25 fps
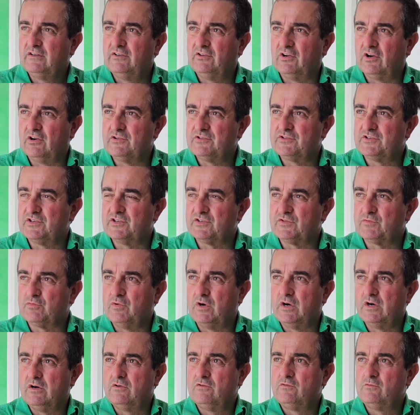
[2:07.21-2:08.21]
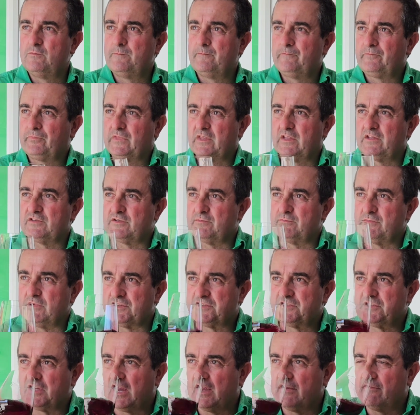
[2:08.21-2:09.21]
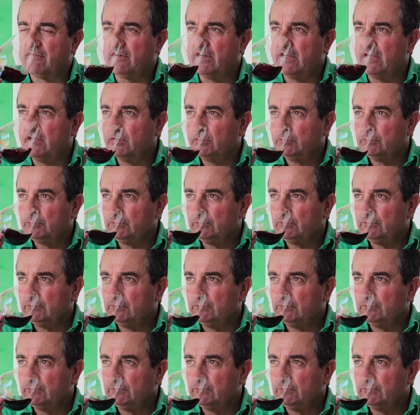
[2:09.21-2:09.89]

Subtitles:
notes as well. There's some nice savoury,